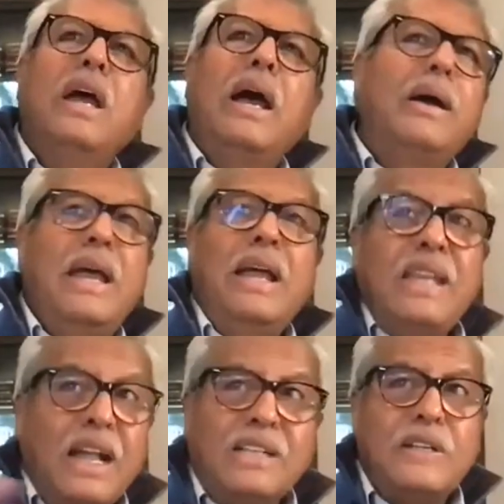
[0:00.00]

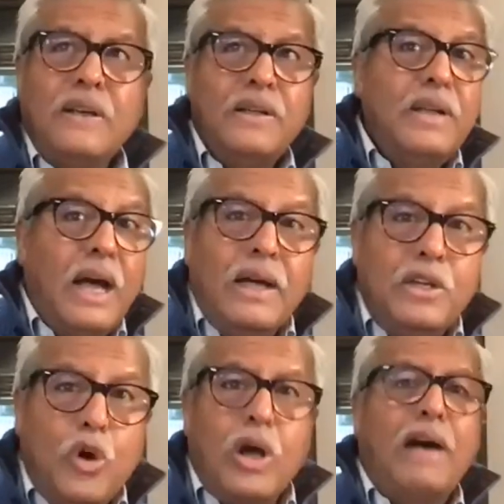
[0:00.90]

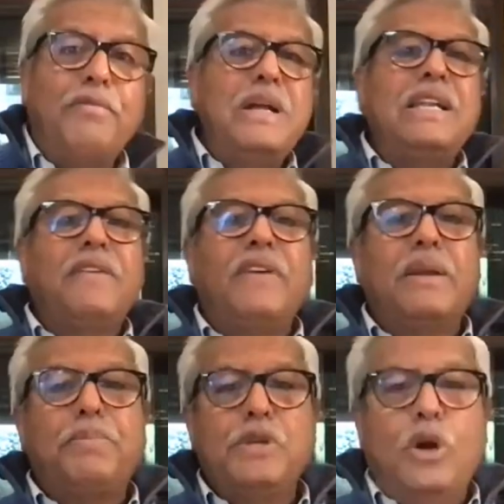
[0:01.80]
no government
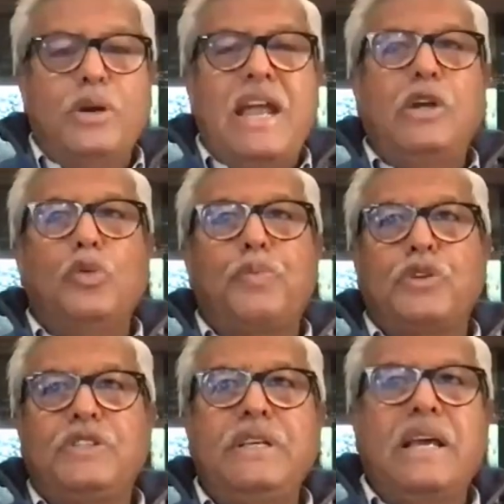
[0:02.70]
ever, dared to
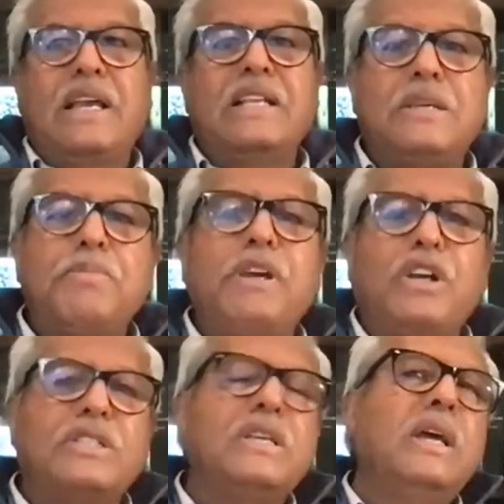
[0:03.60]
proceed against him,
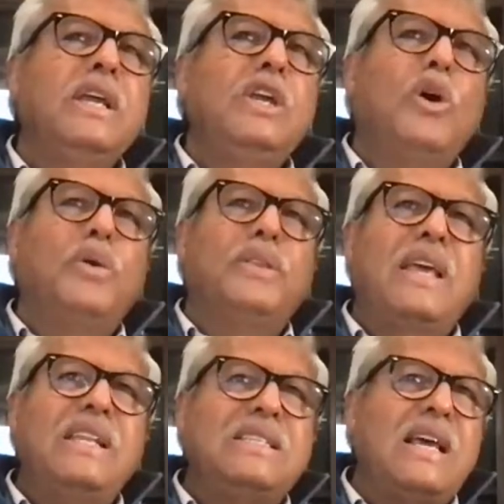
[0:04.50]
because,
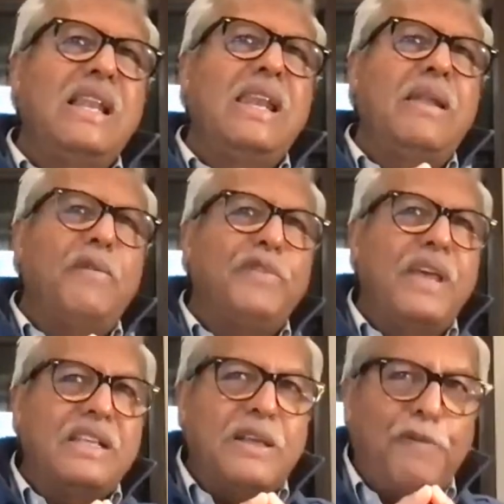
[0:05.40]
there is
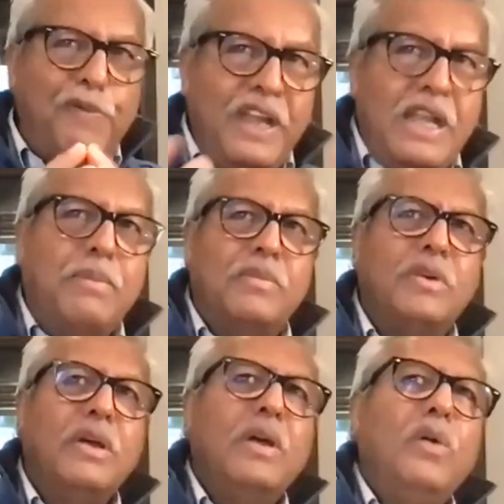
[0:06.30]
a
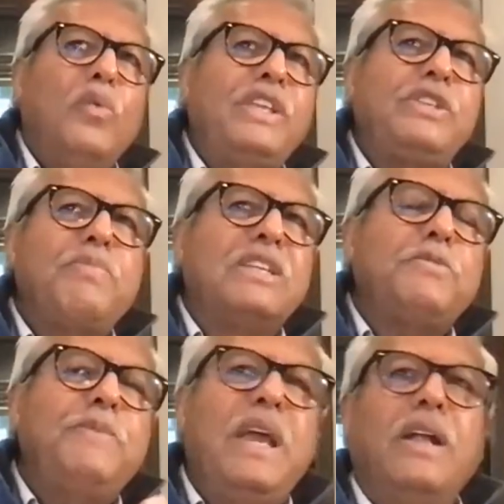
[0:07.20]
freedom which
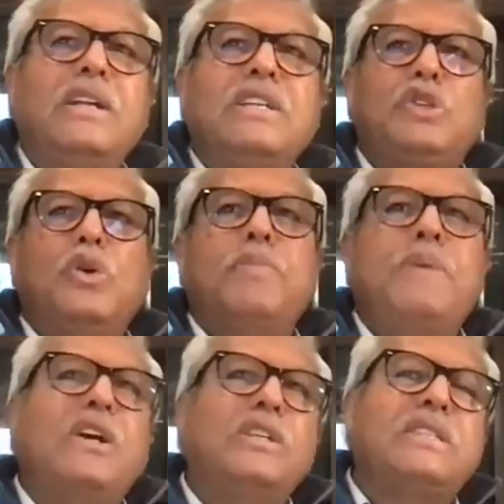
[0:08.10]
must be understood,
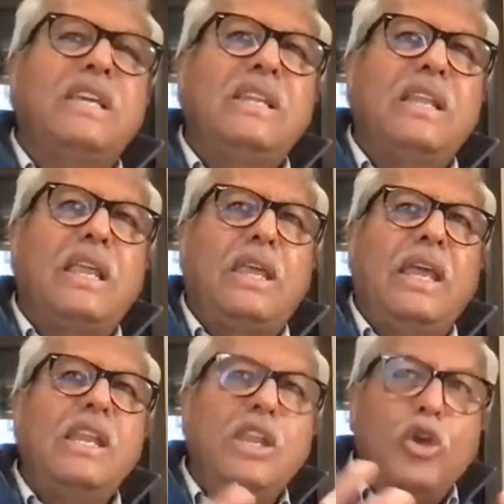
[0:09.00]
because in
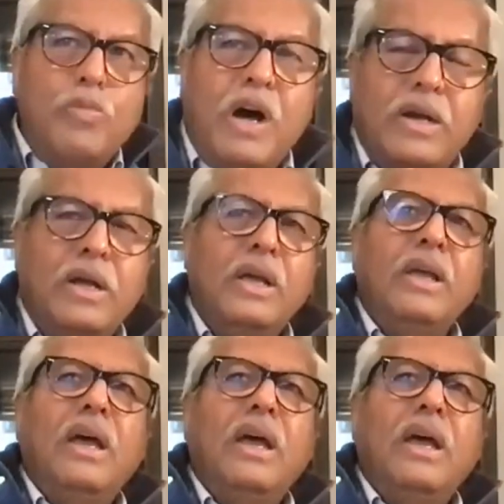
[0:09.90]
humor,